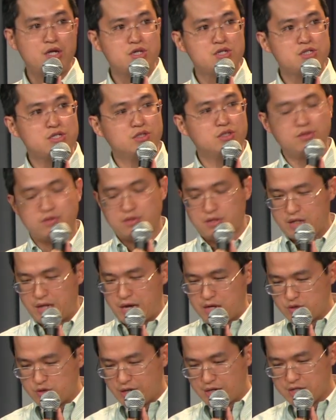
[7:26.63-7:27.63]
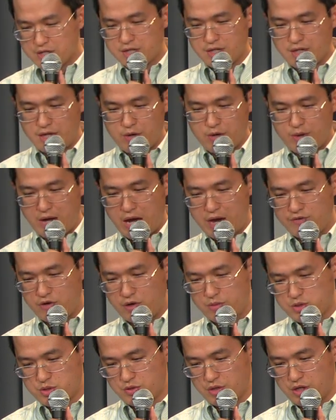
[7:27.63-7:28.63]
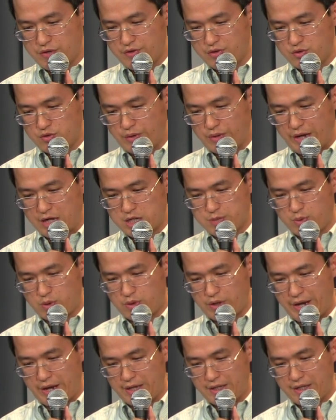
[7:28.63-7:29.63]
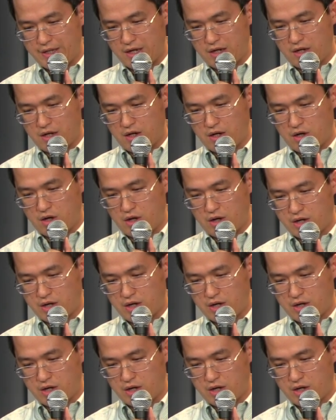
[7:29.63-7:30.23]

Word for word: So as you can see here, we have option even to export any uh,